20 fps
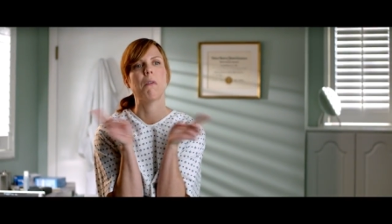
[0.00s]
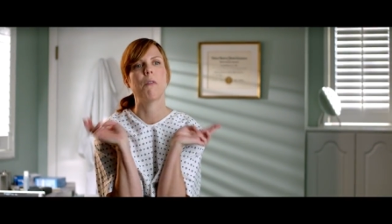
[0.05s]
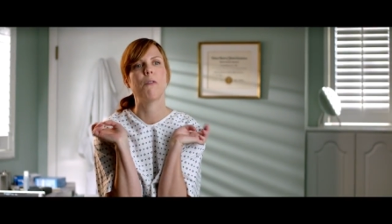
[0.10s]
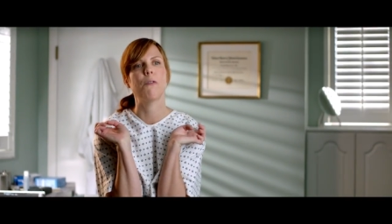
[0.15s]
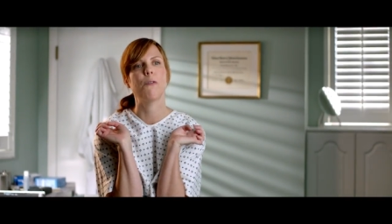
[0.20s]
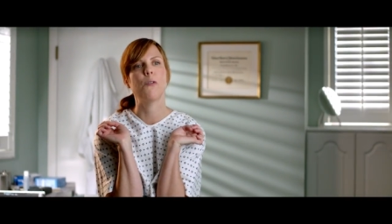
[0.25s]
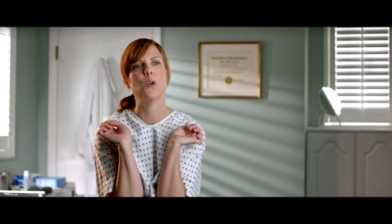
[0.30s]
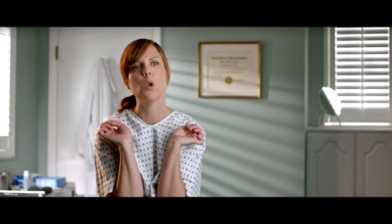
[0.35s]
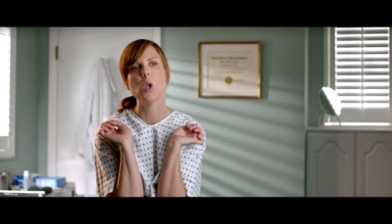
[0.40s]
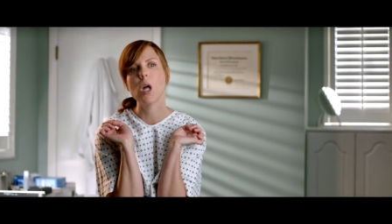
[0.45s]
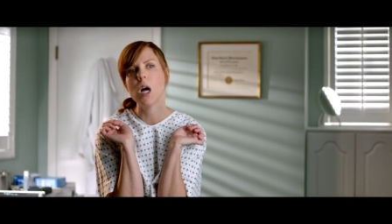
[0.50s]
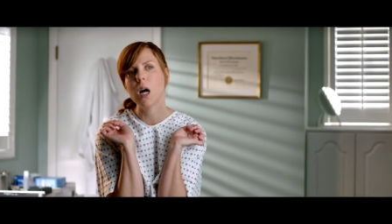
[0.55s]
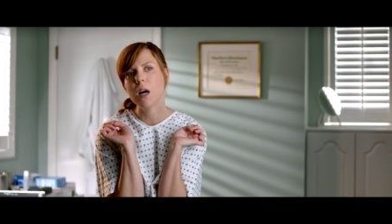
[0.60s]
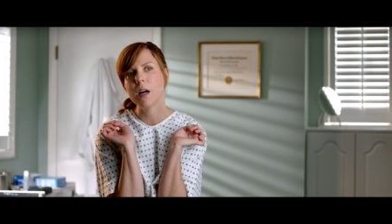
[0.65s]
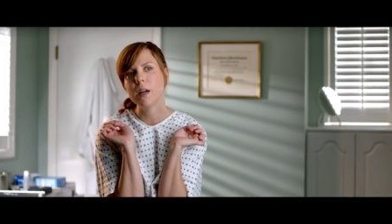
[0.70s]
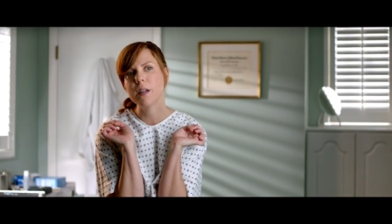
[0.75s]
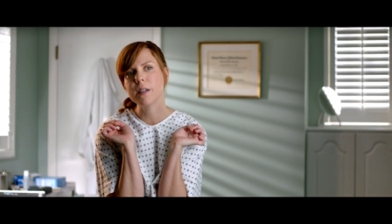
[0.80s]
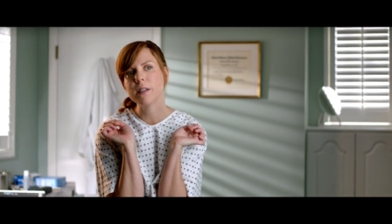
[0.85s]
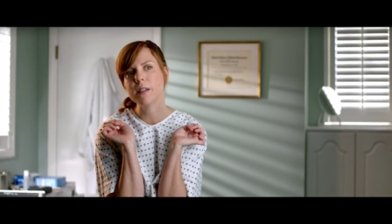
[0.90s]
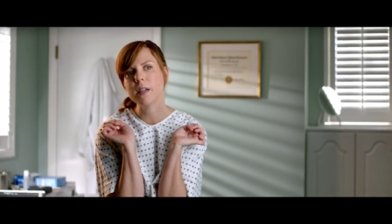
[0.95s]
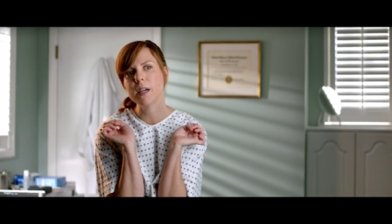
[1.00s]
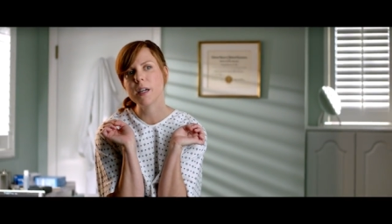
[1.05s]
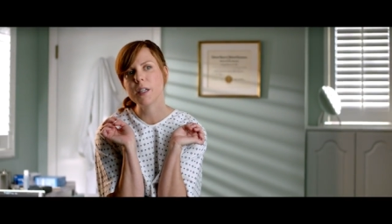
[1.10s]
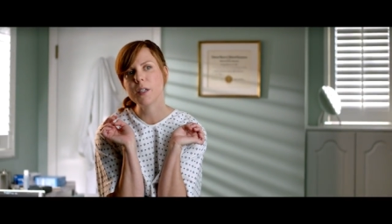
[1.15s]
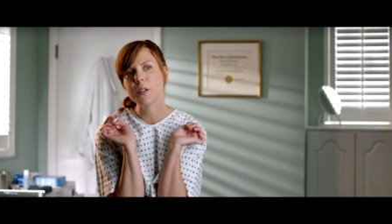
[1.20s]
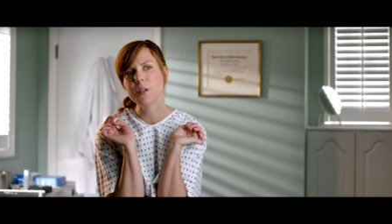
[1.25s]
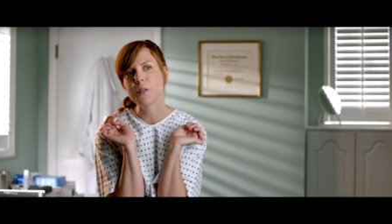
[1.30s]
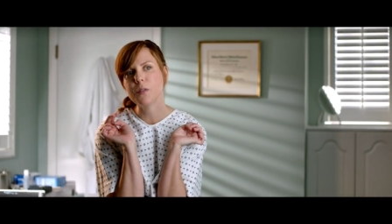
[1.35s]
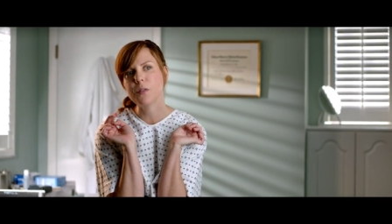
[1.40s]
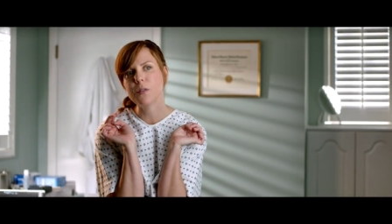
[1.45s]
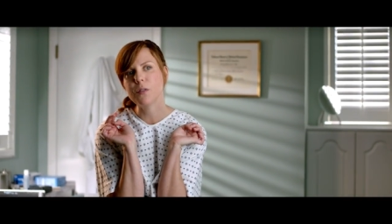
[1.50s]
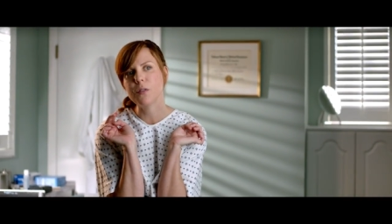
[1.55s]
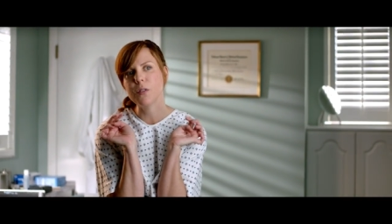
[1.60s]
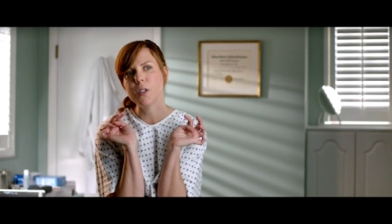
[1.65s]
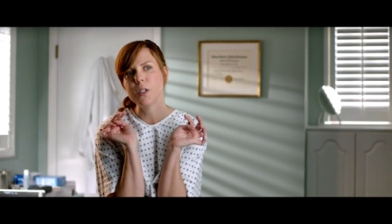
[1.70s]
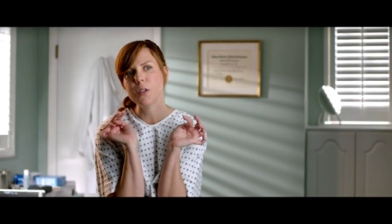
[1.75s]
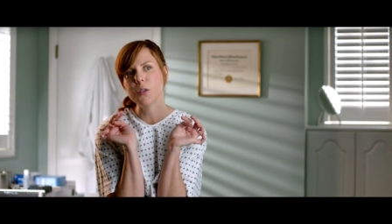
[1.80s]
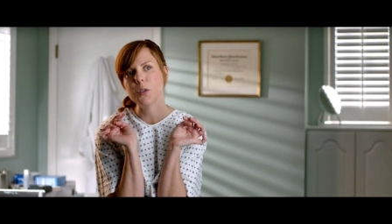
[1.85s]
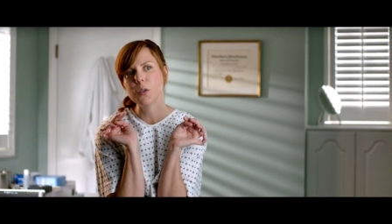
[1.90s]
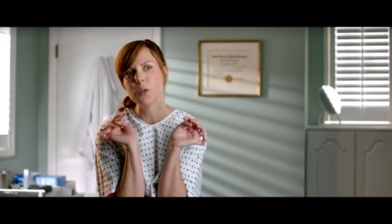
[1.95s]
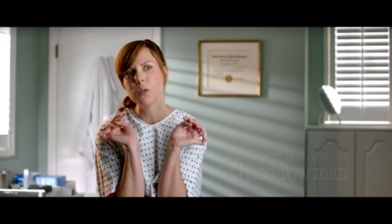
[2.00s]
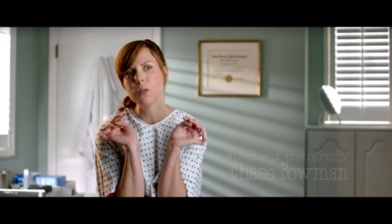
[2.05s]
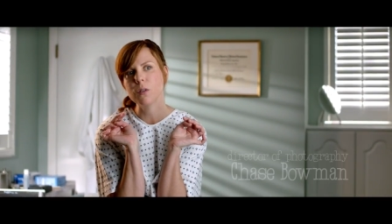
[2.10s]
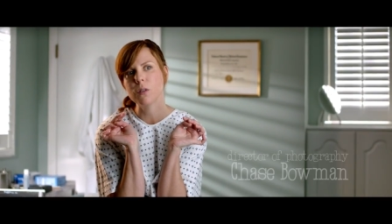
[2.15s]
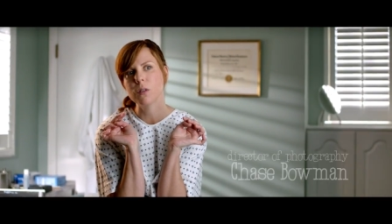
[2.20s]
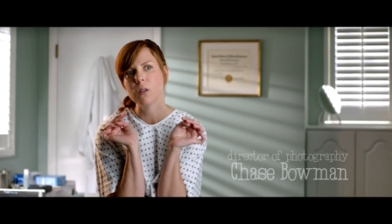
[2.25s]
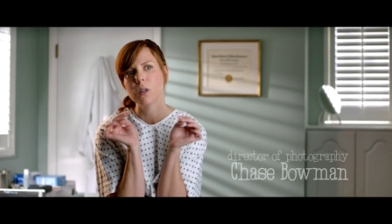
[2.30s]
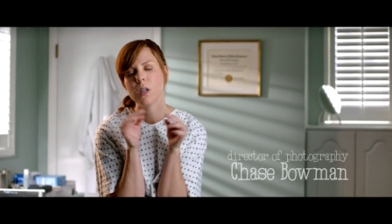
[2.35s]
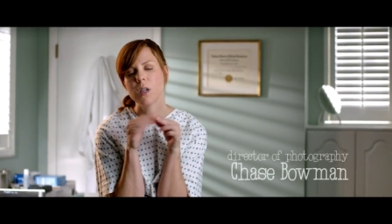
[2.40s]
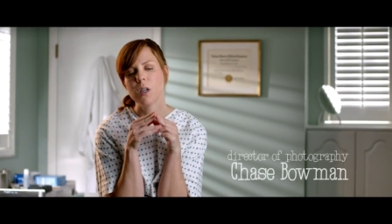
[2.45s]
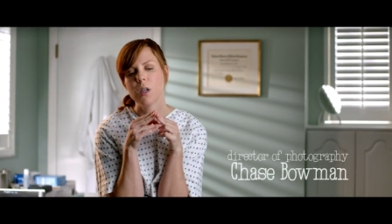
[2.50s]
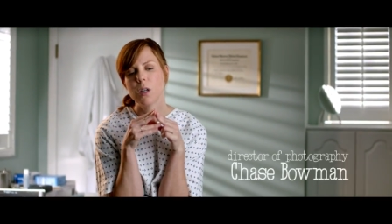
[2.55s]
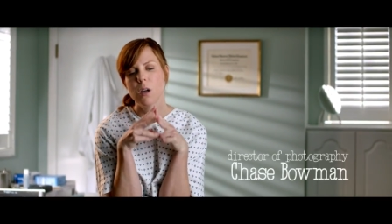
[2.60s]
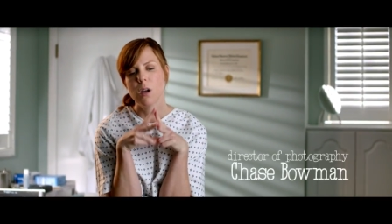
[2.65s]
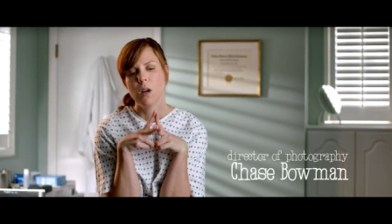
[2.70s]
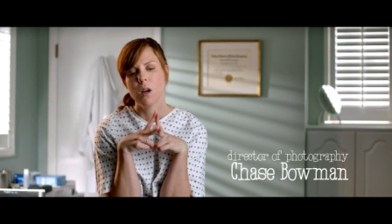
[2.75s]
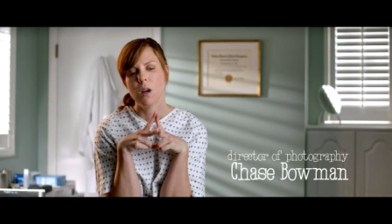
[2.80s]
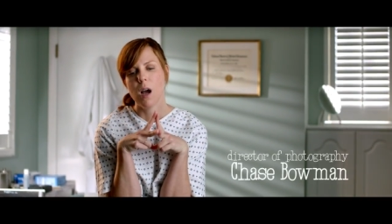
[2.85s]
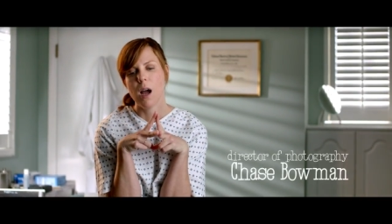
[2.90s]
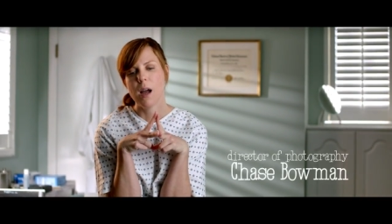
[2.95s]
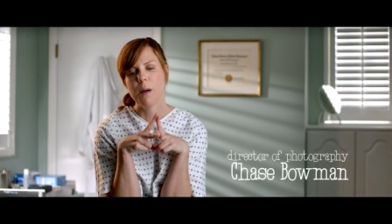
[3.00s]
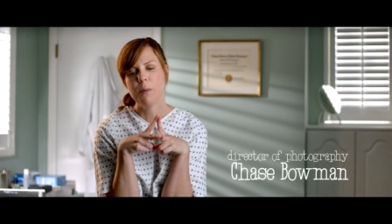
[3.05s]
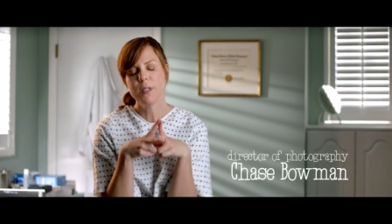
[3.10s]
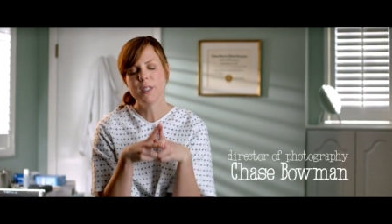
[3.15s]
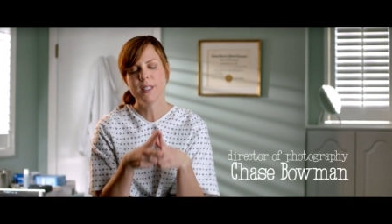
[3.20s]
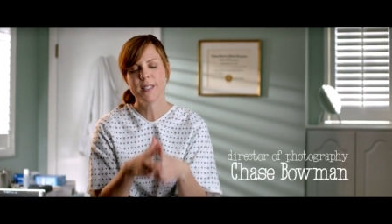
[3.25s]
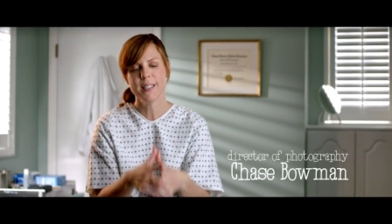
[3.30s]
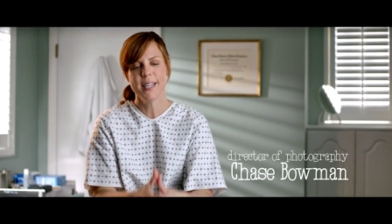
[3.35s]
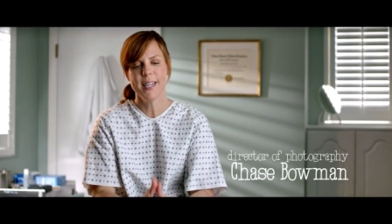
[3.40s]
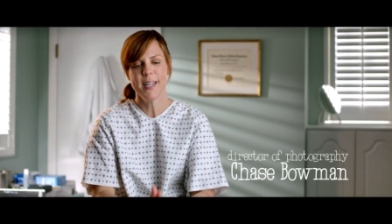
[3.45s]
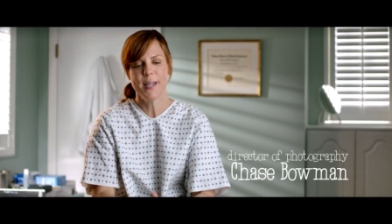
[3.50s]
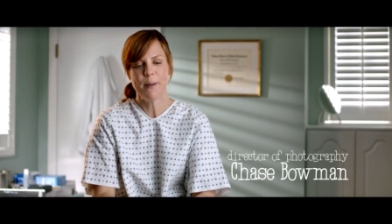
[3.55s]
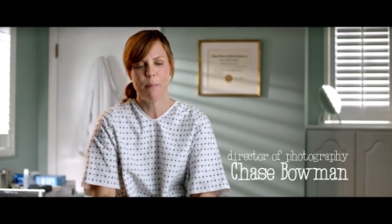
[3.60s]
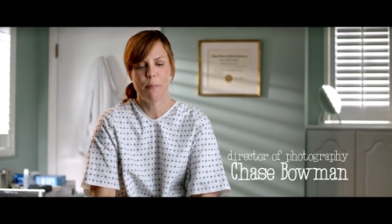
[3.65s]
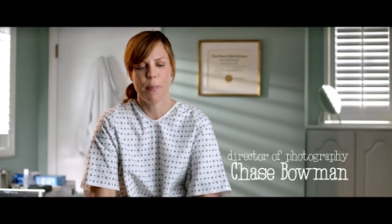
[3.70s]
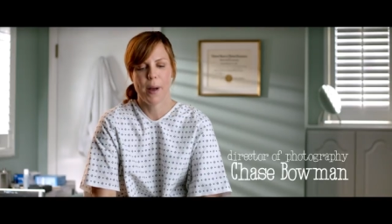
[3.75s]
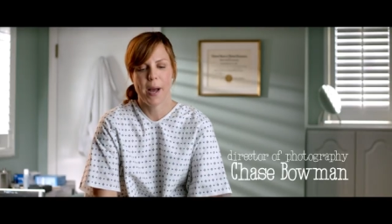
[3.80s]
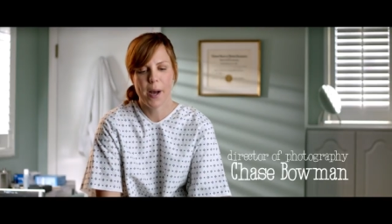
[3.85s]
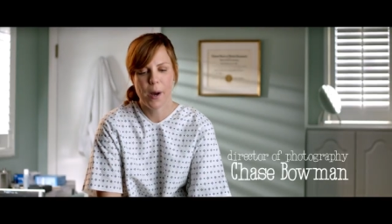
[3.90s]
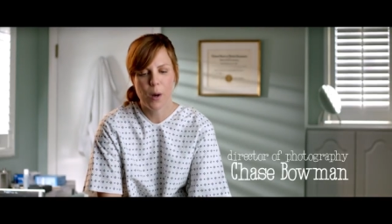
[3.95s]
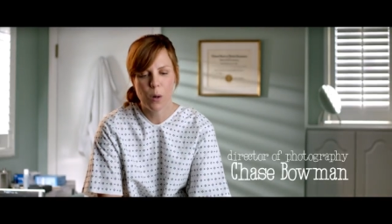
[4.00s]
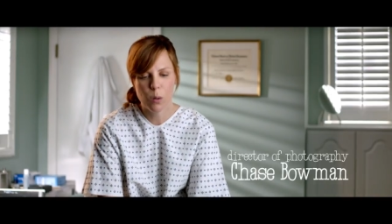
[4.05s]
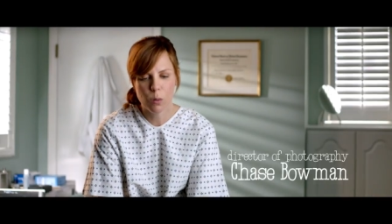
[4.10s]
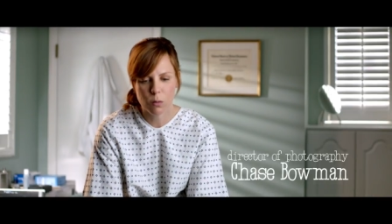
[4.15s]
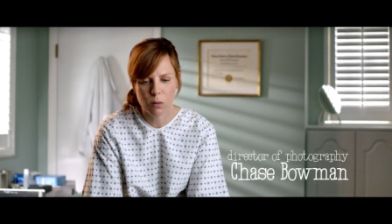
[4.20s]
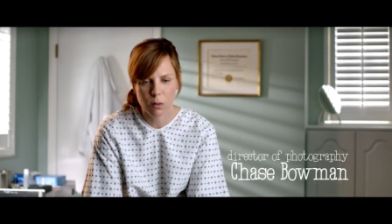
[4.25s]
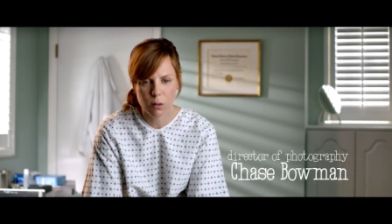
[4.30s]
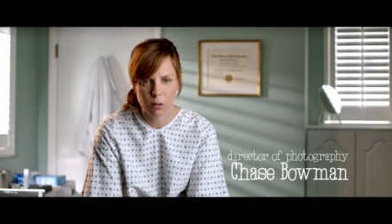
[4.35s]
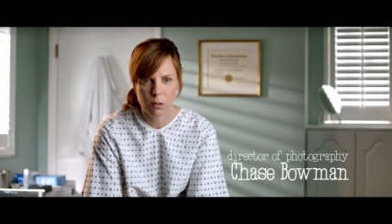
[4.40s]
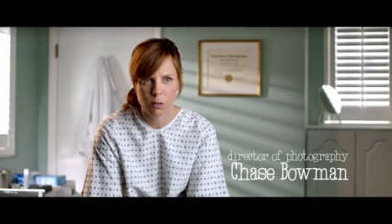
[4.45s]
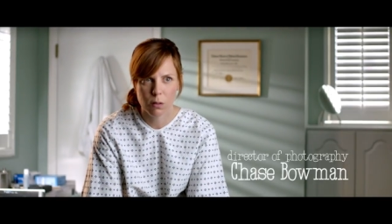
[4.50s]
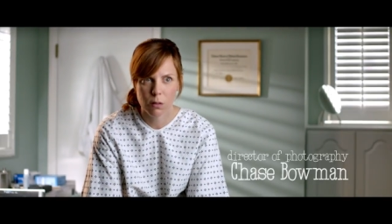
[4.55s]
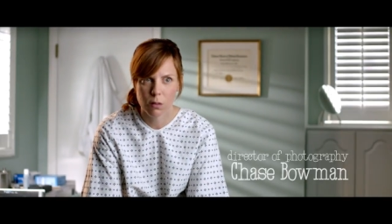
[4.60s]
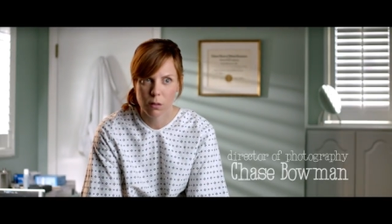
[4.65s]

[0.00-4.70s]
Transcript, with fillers: full on kind of inter? I would say about,